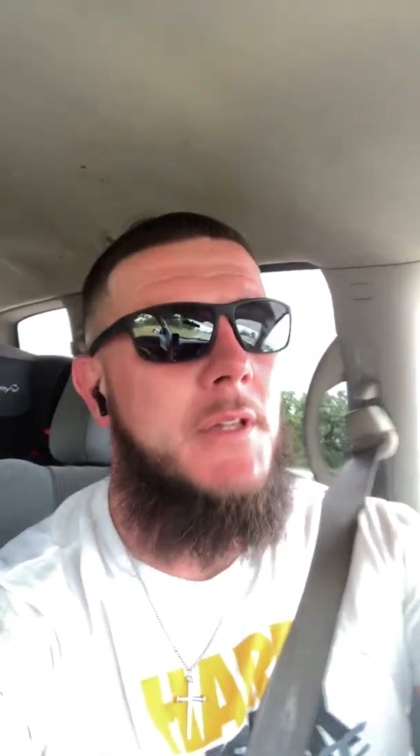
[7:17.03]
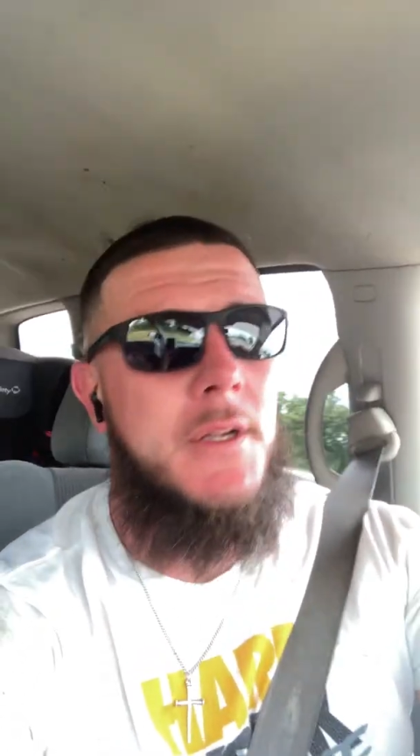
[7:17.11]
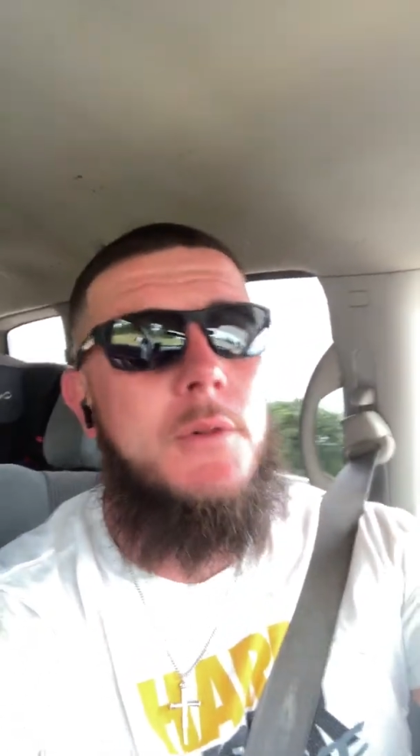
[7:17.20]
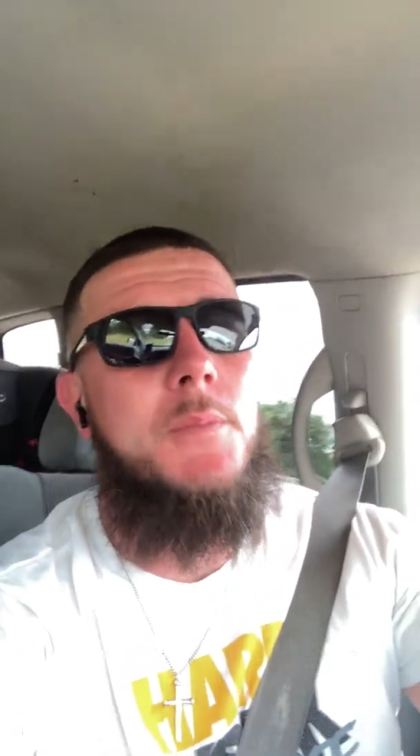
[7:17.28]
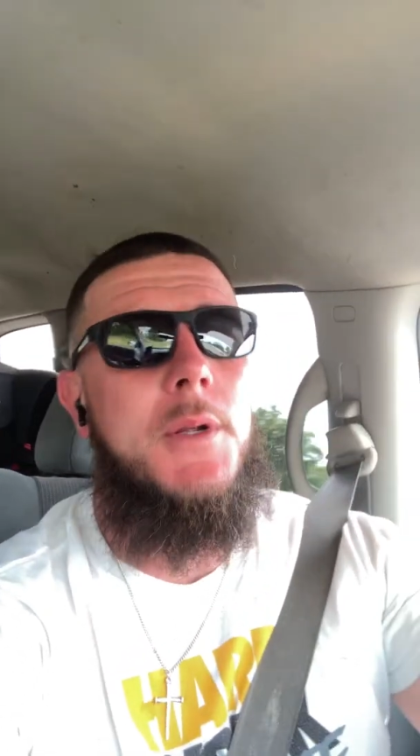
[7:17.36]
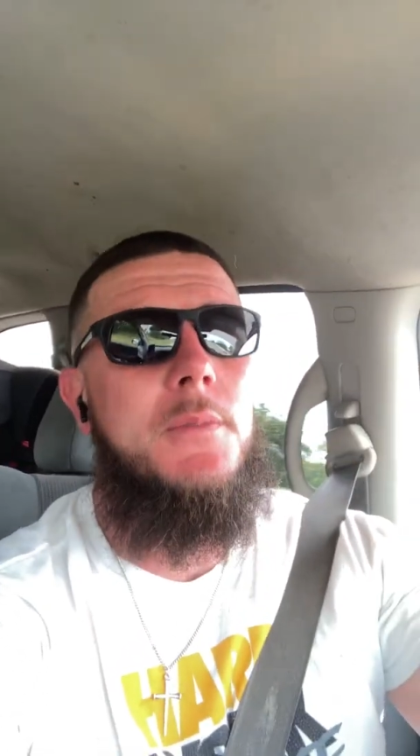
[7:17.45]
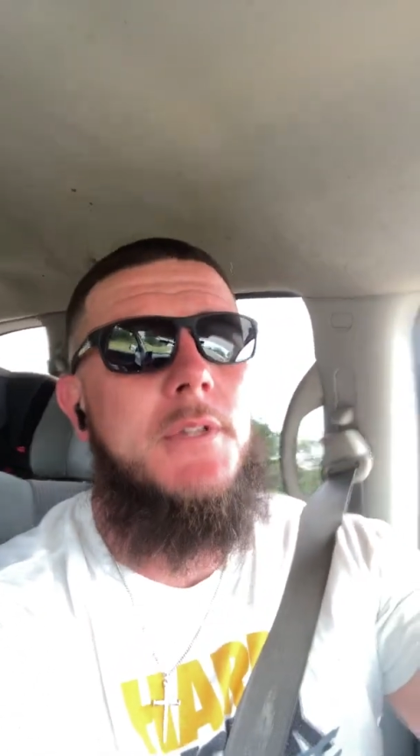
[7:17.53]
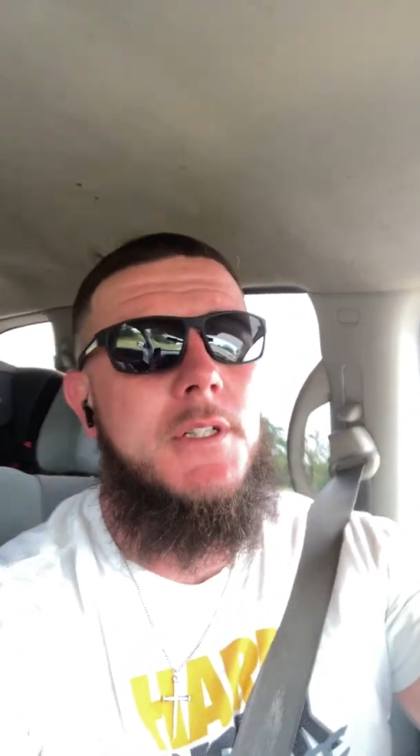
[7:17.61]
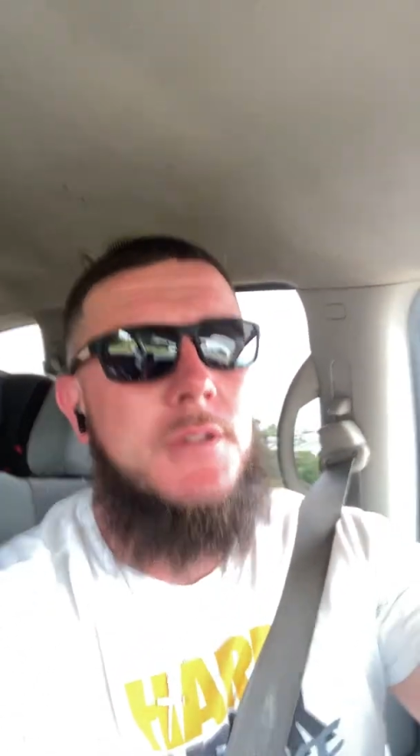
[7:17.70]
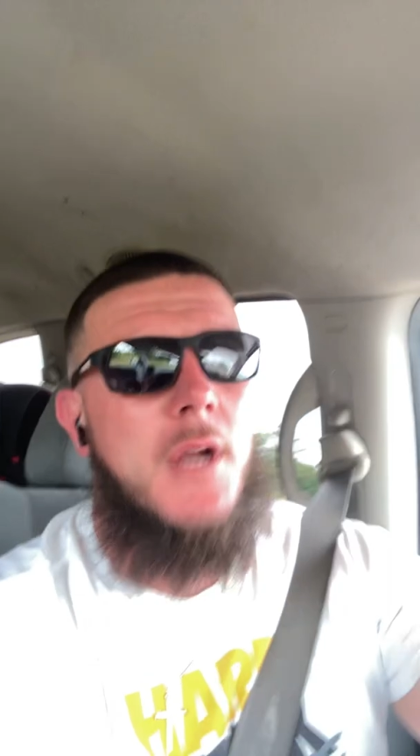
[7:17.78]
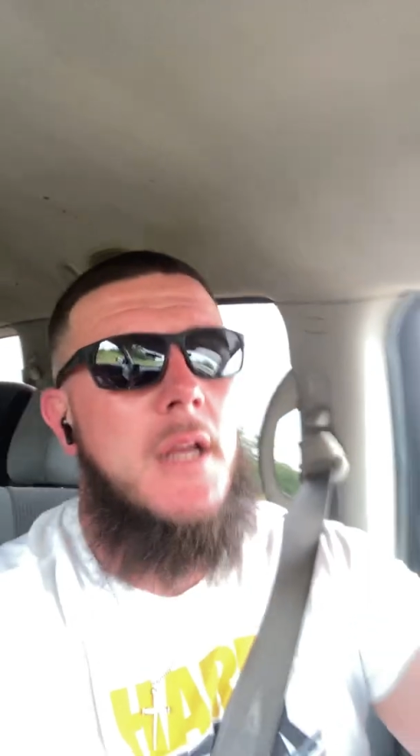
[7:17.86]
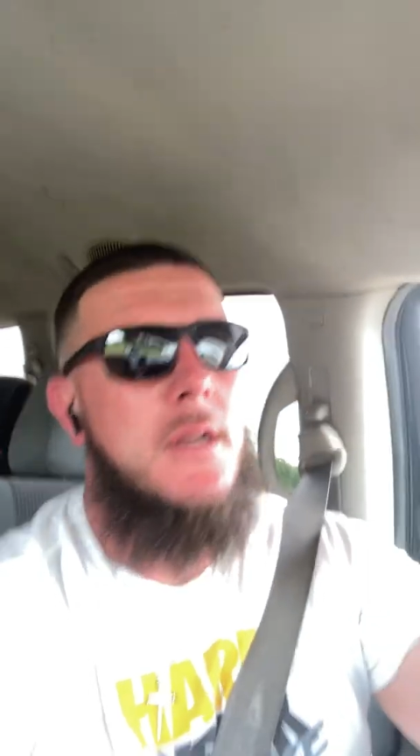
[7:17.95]
There were people that
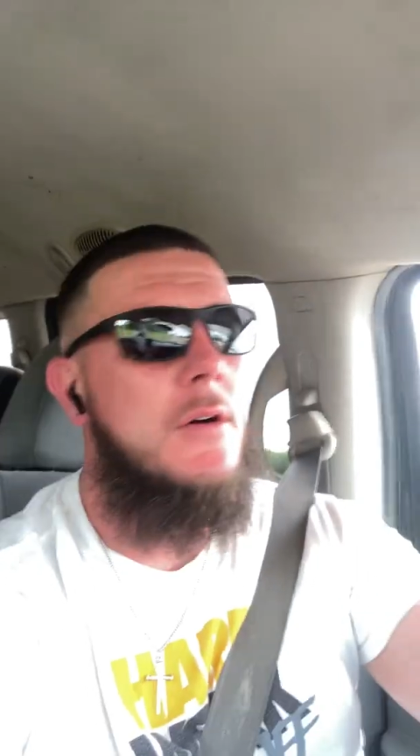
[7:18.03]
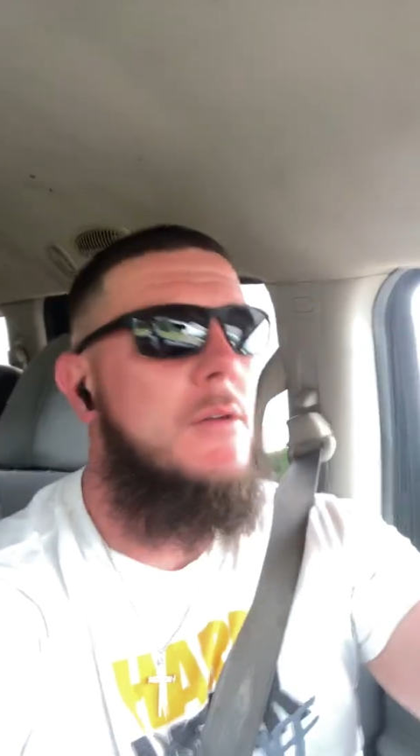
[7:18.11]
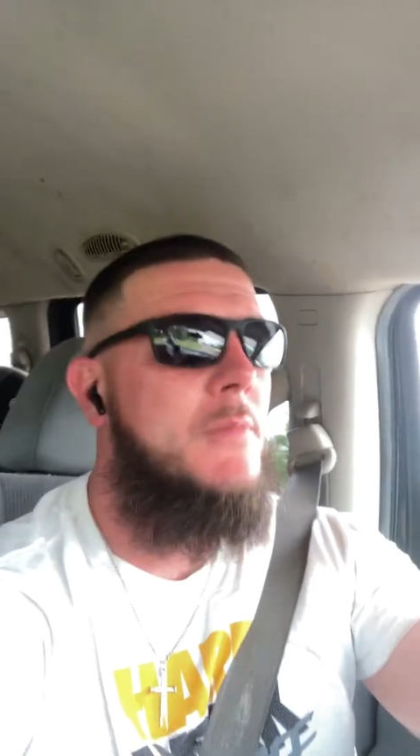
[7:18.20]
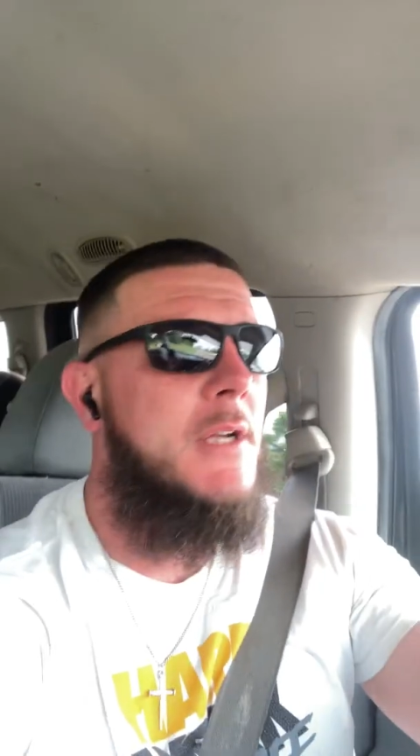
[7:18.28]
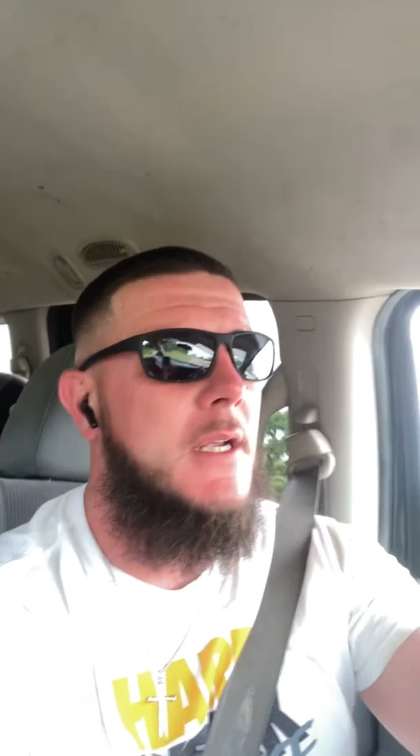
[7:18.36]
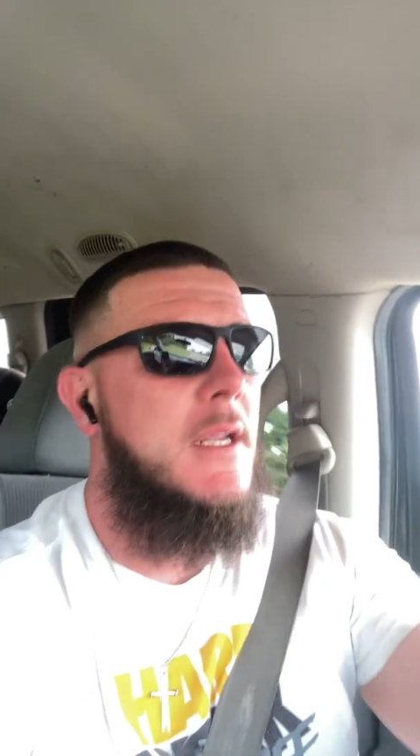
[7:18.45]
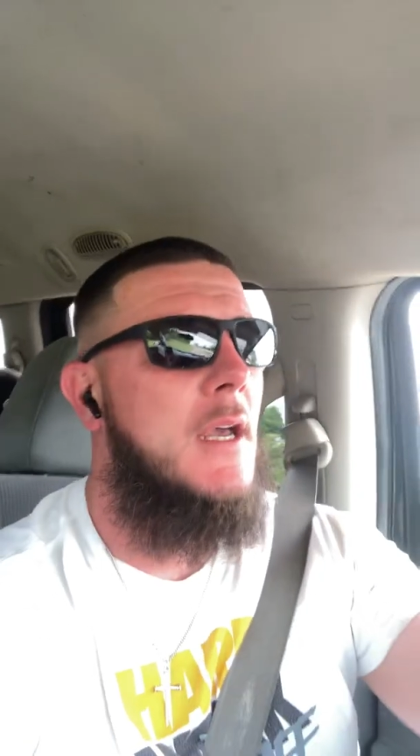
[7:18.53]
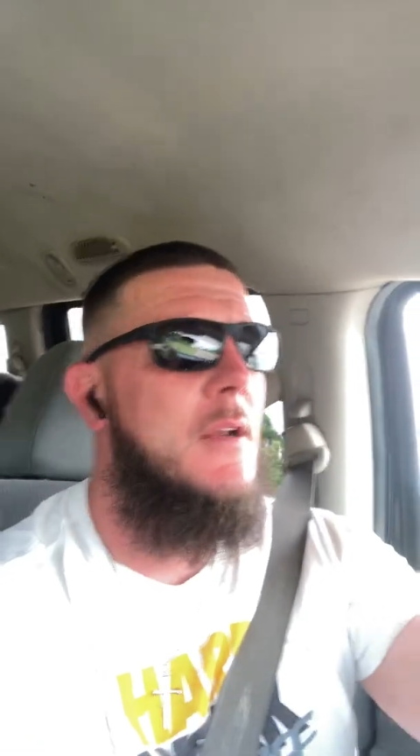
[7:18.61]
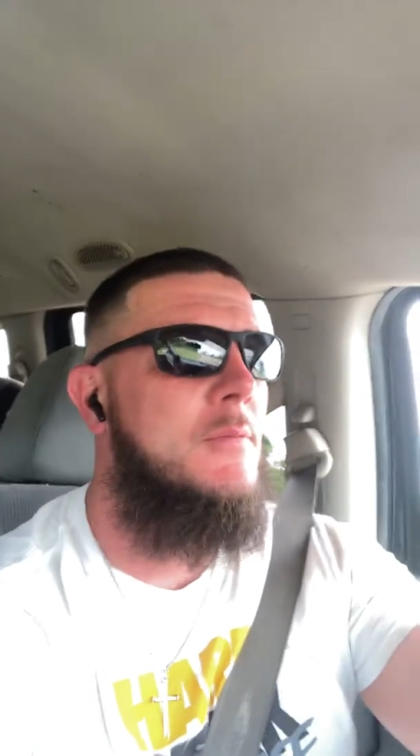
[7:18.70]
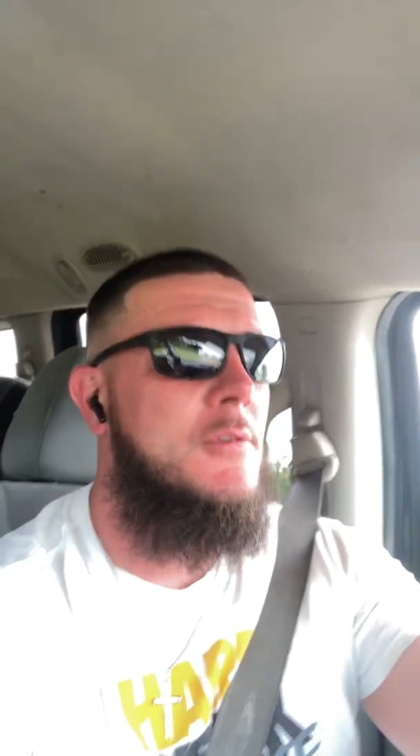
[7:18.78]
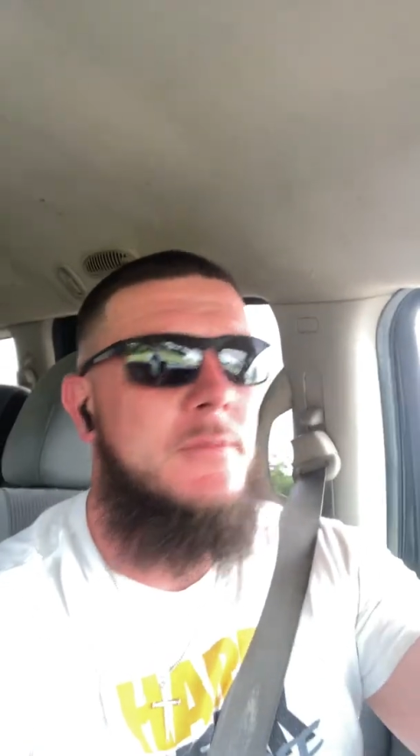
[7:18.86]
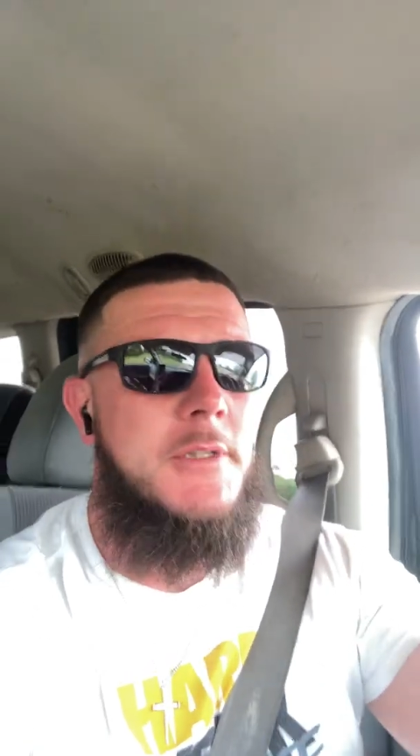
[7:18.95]
tried to hold me accountable,